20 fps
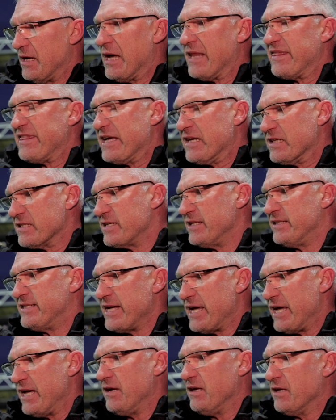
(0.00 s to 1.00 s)
I think
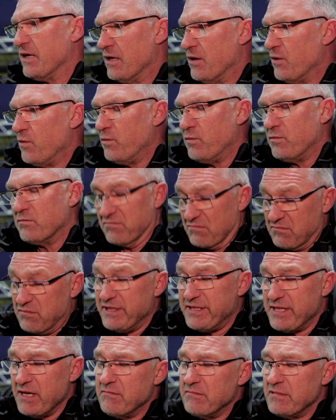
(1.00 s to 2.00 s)
today
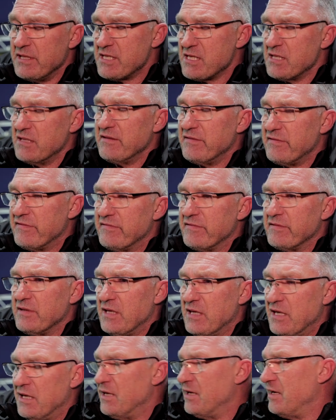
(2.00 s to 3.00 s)
we don't deserve,
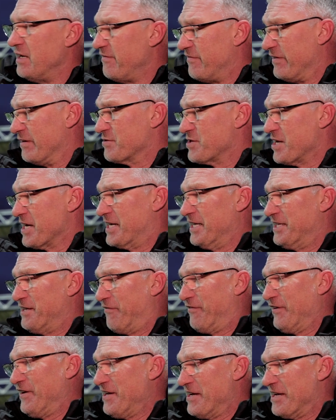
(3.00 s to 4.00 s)
uh, it feels like a
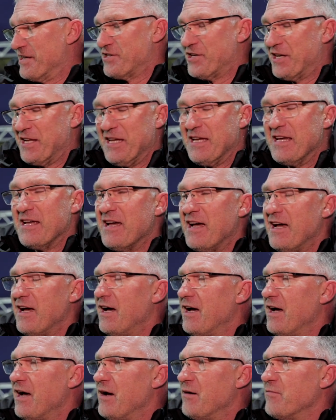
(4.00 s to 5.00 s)
defeat actually,
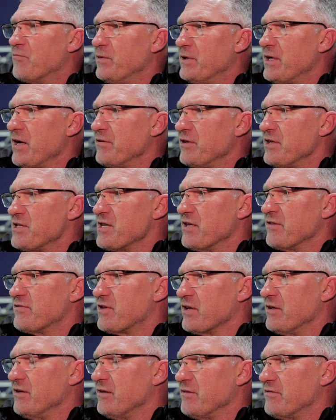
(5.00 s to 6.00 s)
uh, we don't deserve
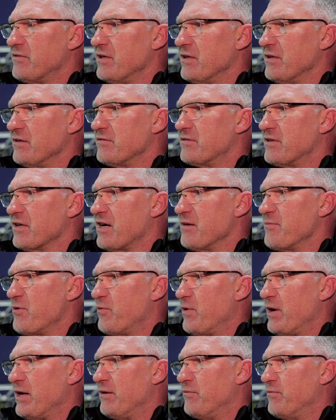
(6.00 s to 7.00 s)
to, to, to come
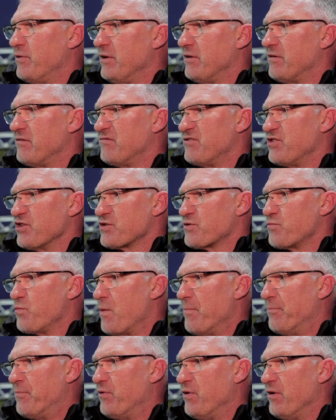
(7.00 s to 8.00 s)
away with just
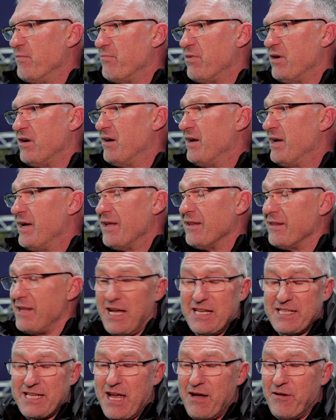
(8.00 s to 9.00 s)
one point, but
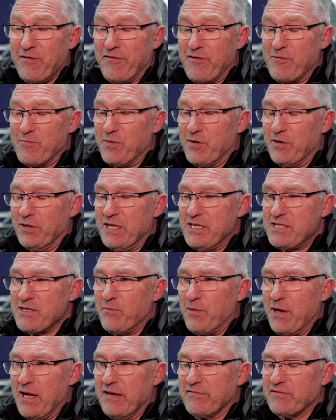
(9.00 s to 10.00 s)
that's how football is,
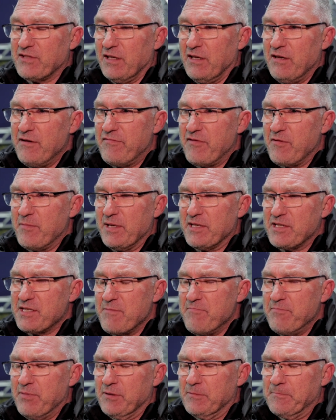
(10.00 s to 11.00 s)
and we have to learn from it.
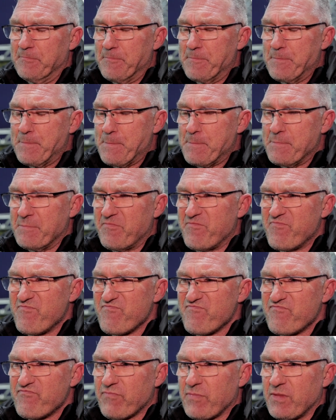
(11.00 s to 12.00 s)
Simple. Is that the
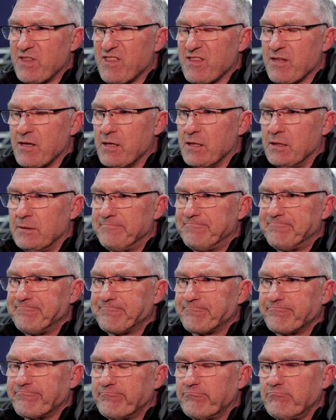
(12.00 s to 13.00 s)
big takeout? Need to be a
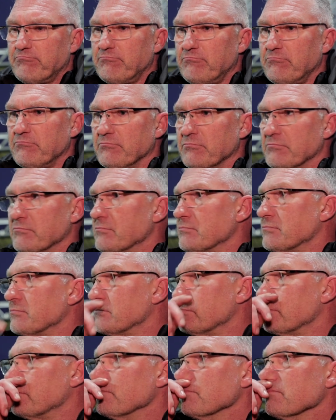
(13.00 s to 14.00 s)
bit more streetwise, a bit
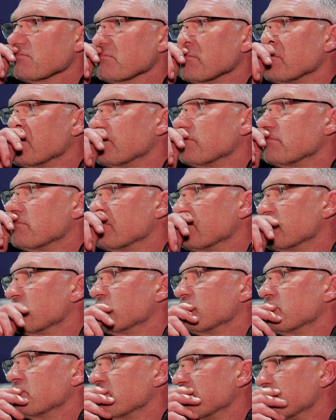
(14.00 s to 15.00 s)
more savvy to, to
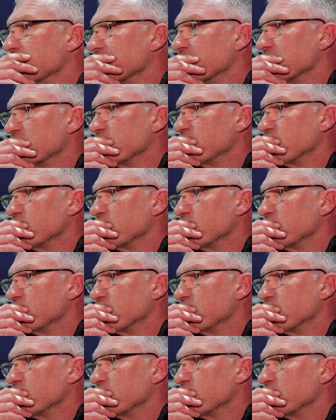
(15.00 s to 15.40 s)
close games out.